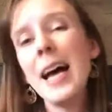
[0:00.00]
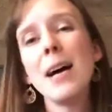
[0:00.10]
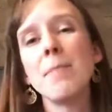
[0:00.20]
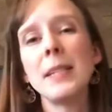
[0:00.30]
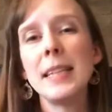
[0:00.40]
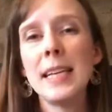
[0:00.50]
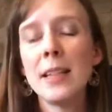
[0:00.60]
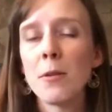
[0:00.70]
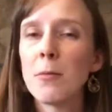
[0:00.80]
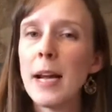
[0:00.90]
But
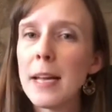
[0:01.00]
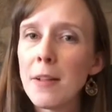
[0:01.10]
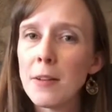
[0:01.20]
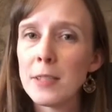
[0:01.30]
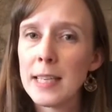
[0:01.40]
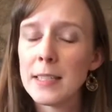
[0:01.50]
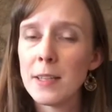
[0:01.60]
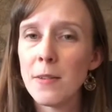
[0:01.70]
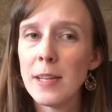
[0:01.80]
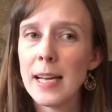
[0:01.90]
then the regular size
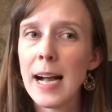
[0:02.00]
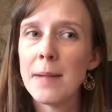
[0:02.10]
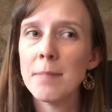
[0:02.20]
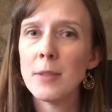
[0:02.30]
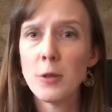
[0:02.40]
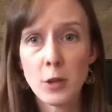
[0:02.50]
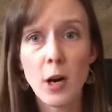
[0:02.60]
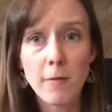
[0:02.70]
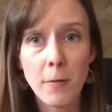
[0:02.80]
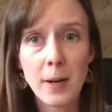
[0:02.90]
clothing, I'm too
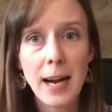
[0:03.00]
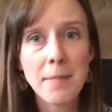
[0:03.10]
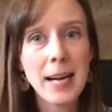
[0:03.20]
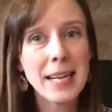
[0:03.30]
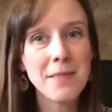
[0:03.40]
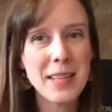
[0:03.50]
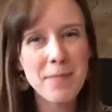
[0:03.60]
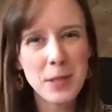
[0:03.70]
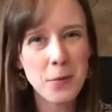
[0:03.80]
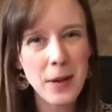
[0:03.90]
tall for. I'm kind of
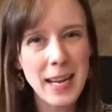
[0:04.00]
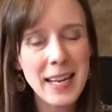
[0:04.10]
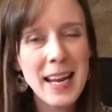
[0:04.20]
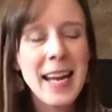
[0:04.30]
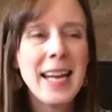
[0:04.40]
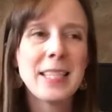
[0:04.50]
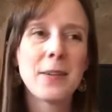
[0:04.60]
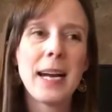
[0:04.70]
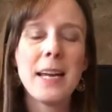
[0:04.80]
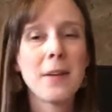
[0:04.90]
in between.
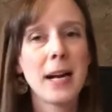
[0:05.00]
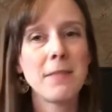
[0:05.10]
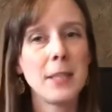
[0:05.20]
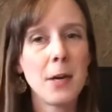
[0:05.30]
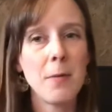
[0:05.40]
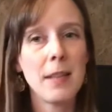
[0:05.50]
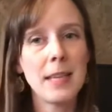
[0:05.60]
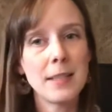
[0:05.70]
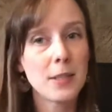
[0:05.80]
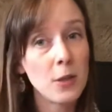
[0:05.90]
So I either have to go with
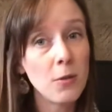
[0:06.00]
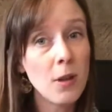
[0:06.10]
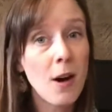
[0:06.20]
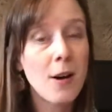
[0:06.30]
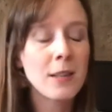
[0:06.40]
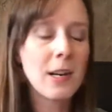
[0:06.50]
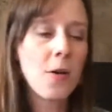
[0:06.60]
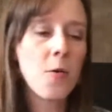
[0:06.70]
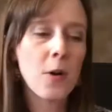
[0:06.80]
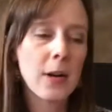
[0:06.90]
it's too long
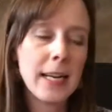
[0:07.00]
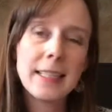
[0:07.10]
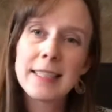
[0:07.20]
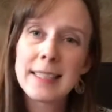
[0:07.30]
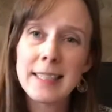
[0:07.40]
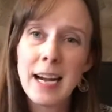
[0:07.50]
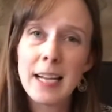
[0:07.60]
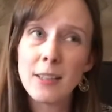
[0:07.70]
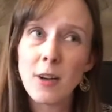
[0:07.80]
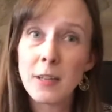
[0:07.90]
or it's
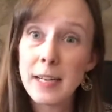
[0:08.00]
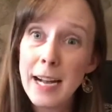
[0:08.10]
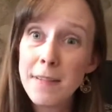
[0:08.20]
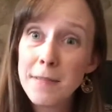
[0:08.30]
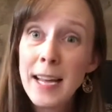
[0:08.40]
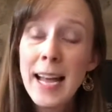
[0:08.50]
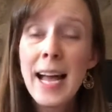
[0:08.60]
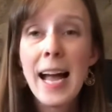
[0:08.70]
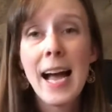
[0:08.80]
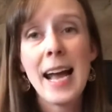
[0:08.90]
not long enough.
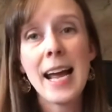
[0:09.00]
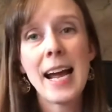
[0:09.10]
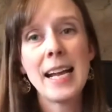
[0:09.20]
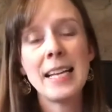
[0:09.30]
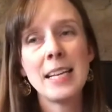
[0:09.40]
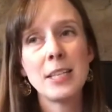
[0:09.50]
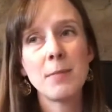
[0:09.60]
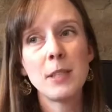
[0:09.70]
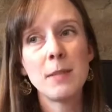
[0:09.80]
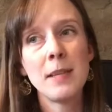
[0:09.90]
And it
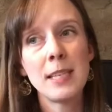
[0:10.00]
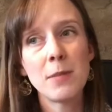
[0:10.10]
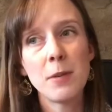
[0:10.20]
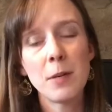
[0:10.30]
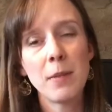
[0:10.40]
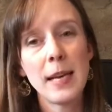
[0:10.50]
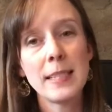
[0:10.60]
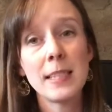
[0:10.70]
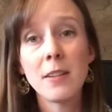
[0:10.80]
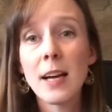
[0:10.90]
just puts me in this weird
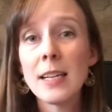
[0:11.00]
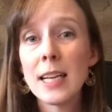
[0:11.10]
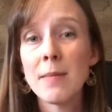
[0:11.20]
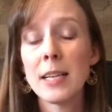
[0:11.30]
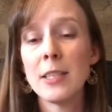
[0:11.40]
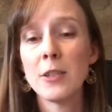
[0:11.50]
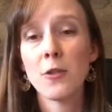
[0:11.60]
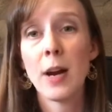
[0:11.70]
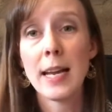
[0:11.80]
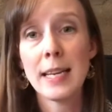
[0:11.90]
place. And a lot of times I just
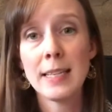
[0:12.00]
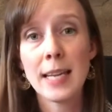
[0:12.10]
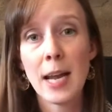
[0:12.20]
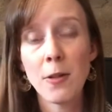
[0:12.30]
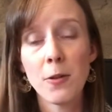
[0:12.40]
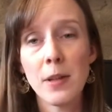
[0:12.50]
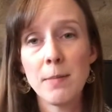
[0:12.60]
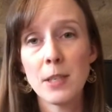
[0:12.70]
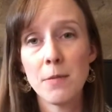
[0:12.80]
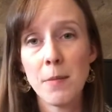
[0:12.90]
try and tailor them
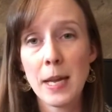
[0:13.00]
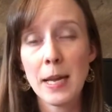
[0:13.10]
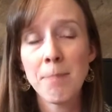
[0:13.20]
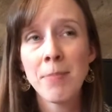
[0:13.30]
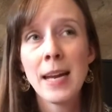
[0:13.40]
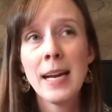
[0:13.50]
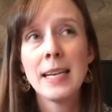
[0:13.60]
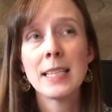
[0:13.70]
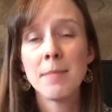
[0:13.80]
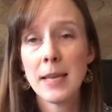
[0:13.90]
to me
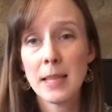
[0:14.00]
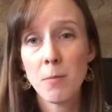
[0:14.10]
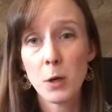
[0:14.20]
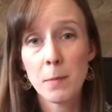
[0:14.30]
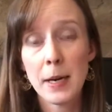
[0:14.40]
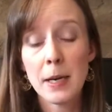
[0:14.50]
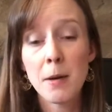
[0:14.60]
to make them work better.